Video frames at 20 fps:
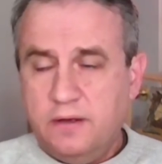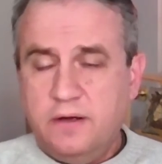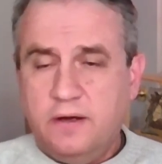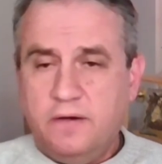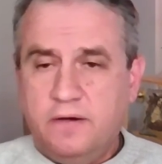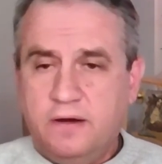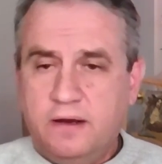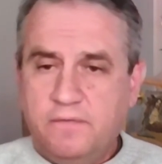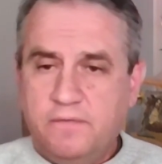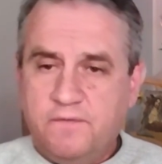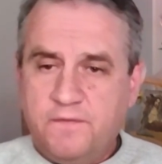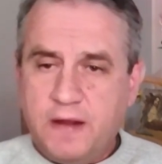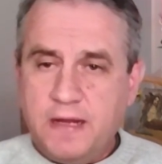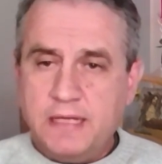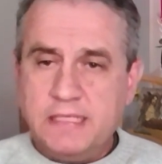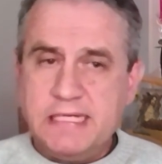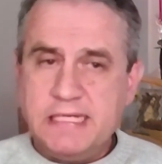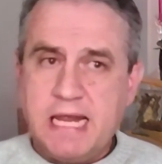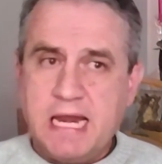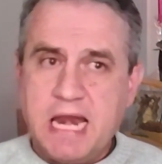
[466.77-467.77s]
The
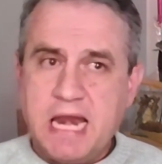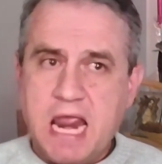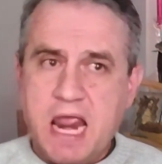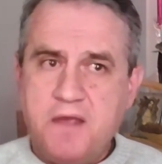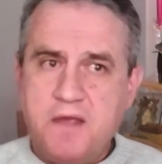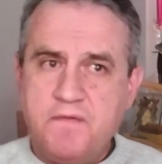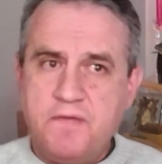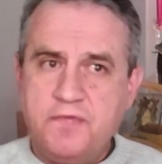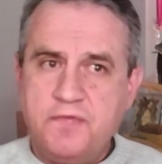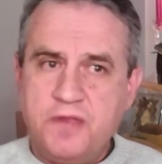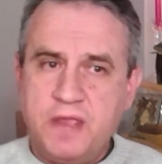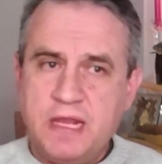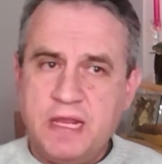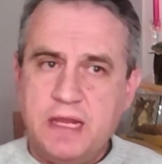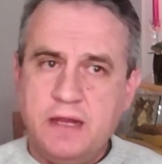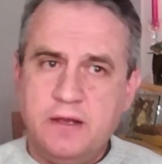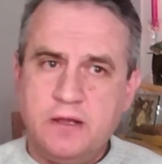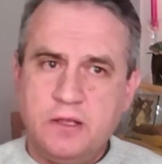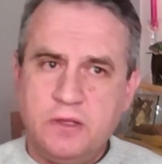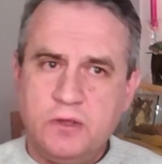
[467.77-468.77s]
defense had everything
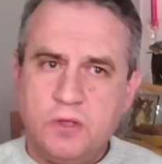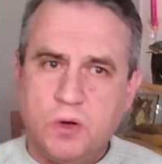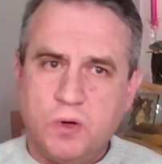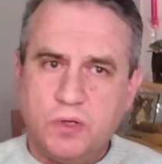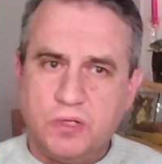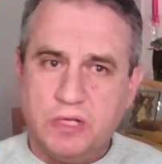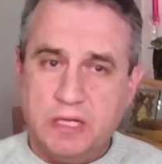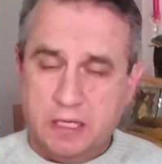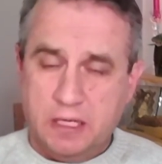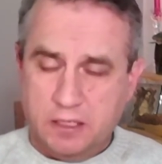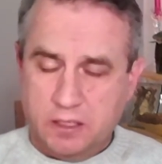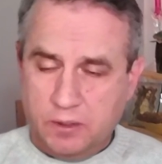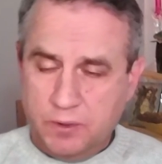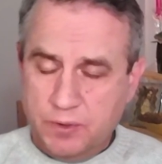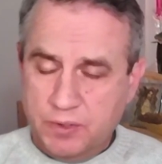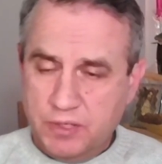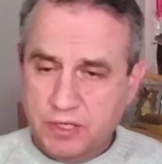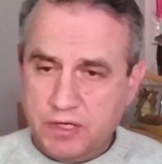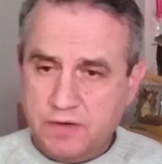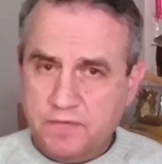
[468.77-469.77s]
in the docket,
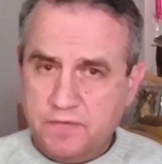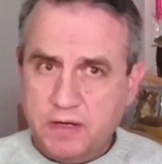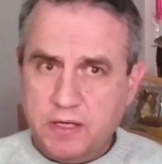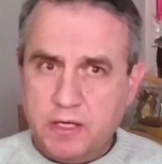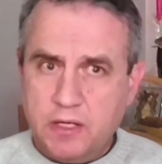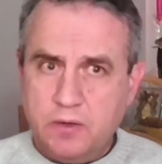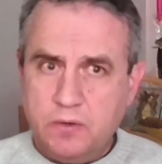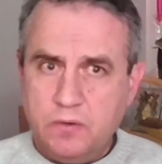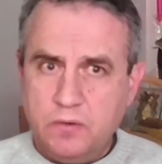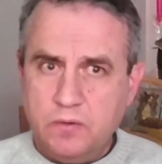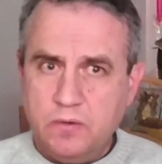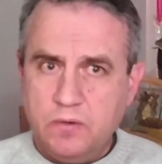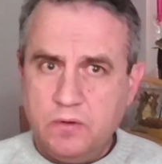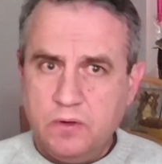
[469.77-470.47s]
including the video,